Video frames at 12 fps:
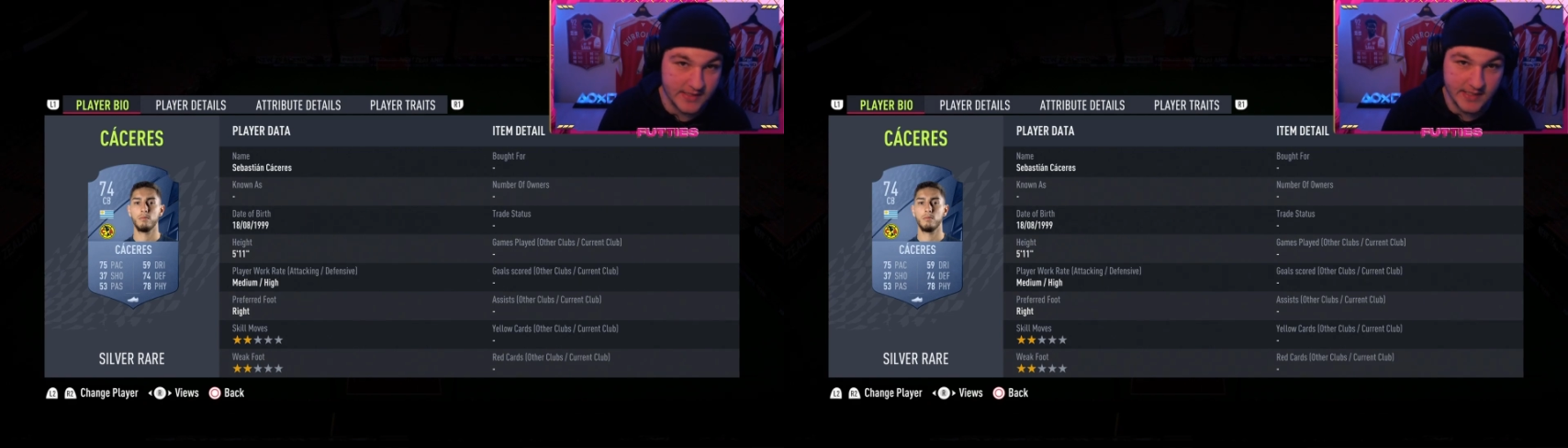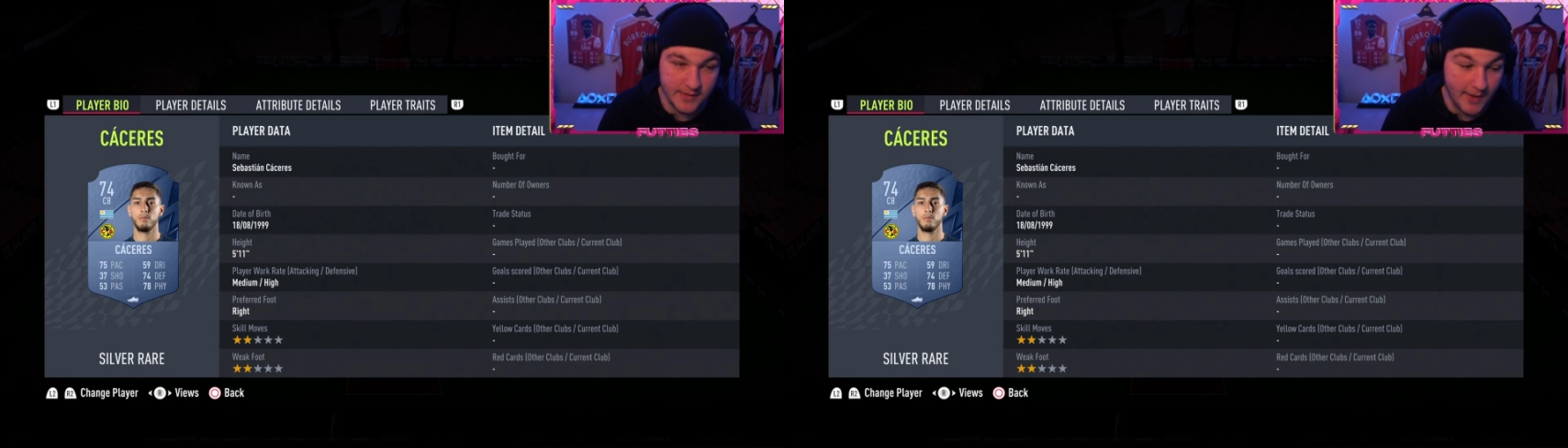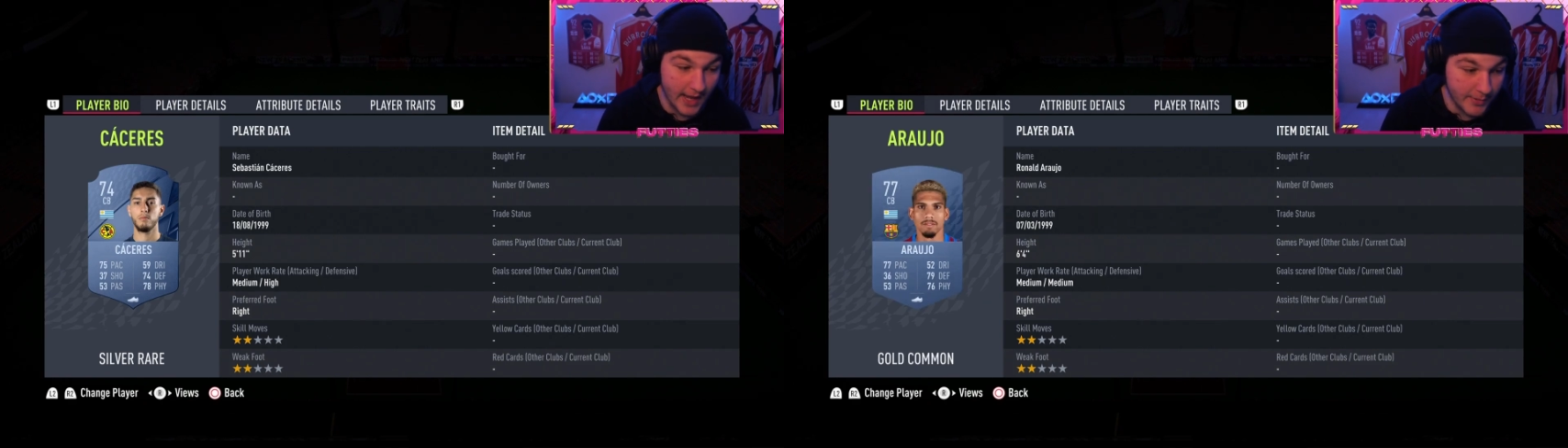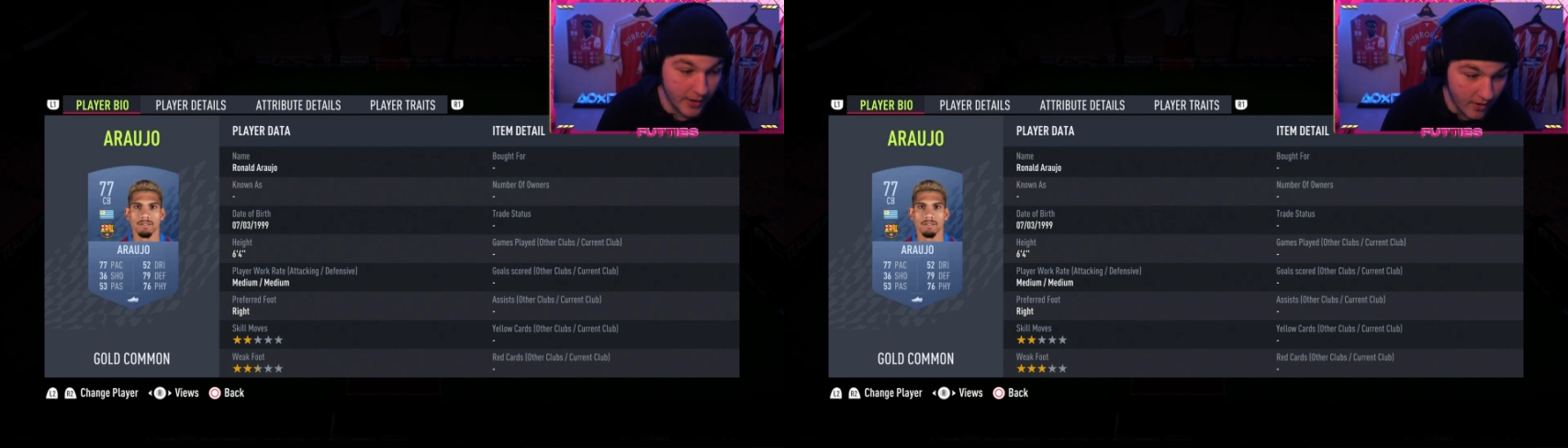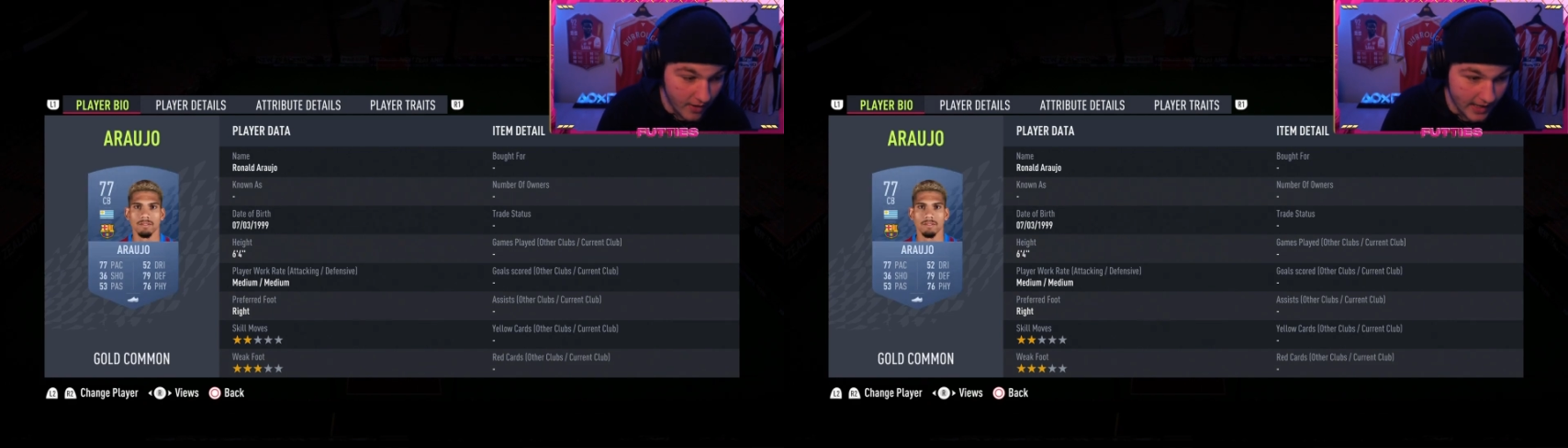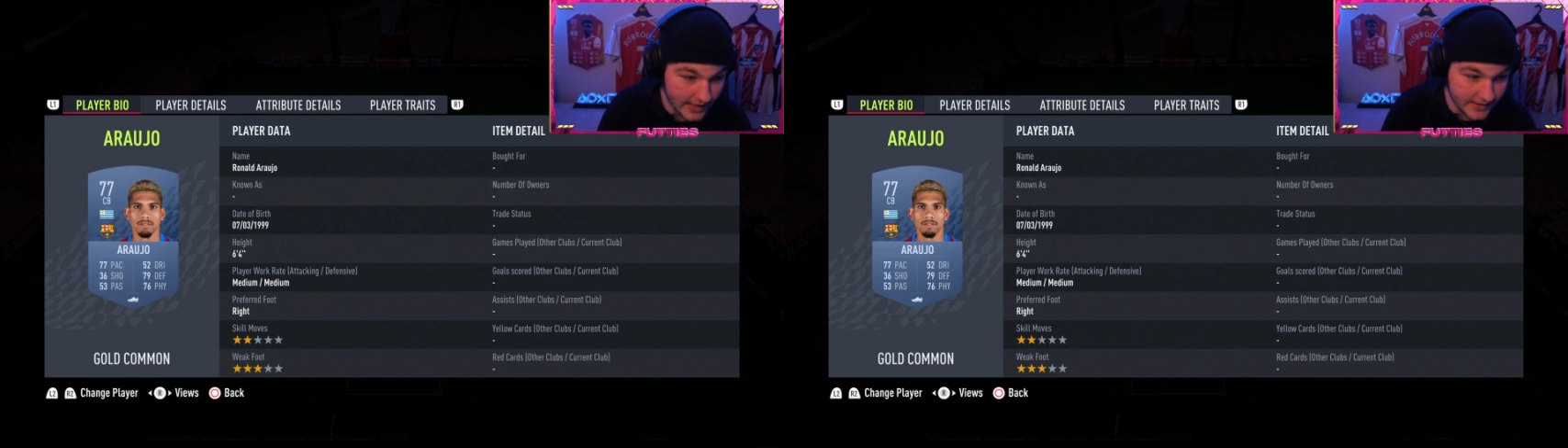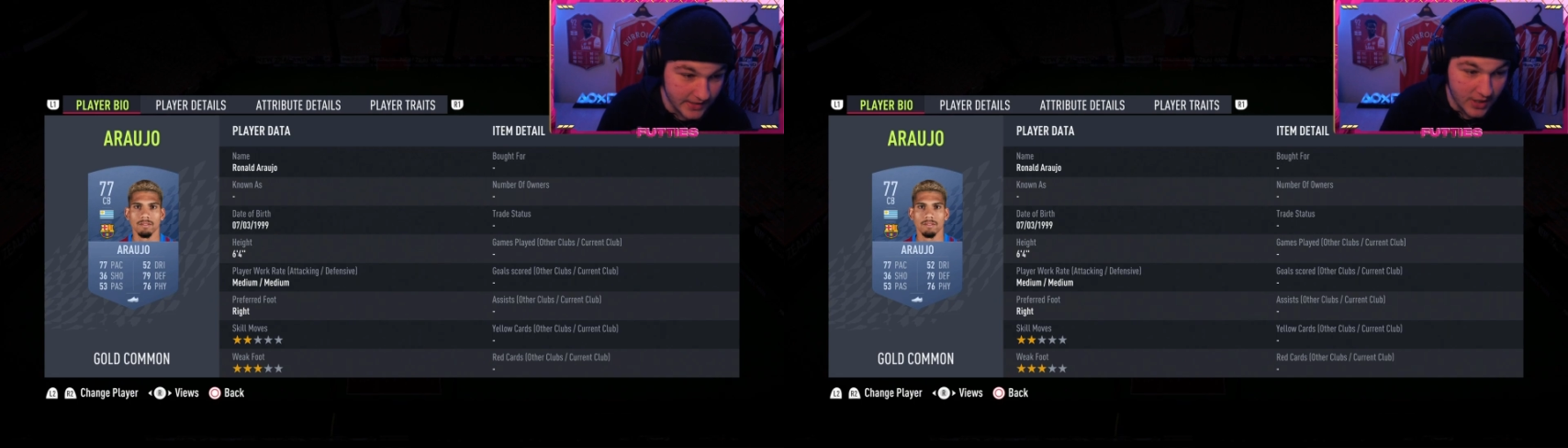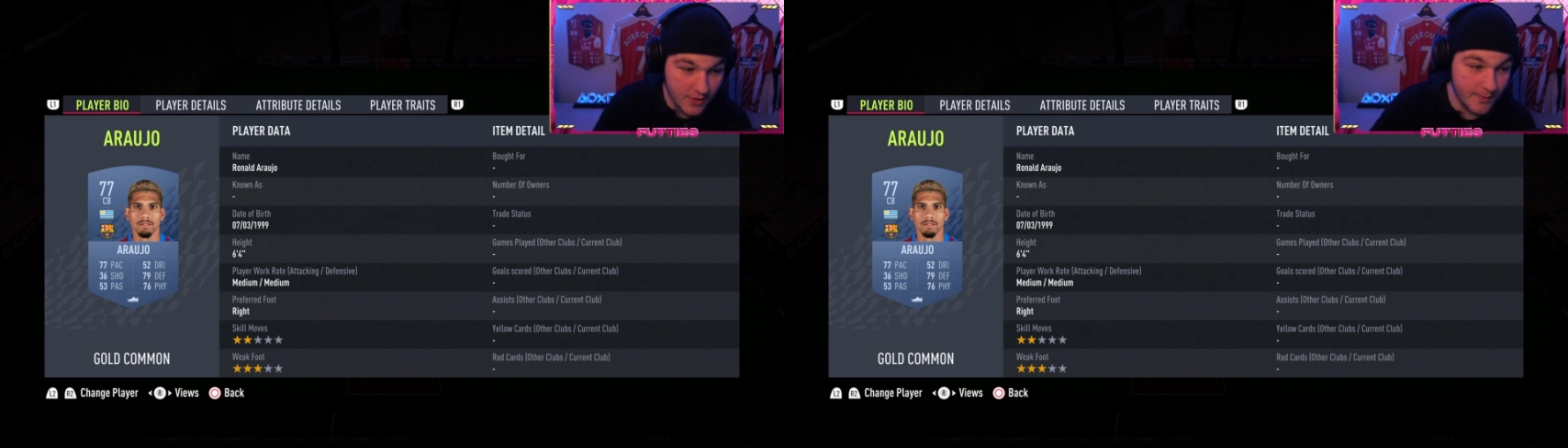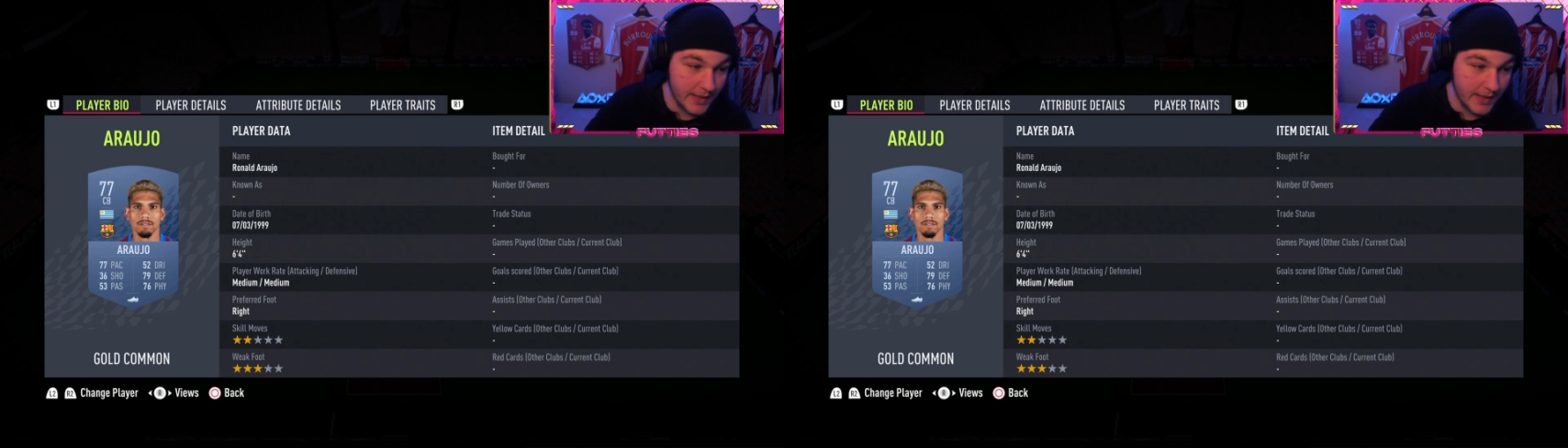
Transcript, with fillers: centre back behind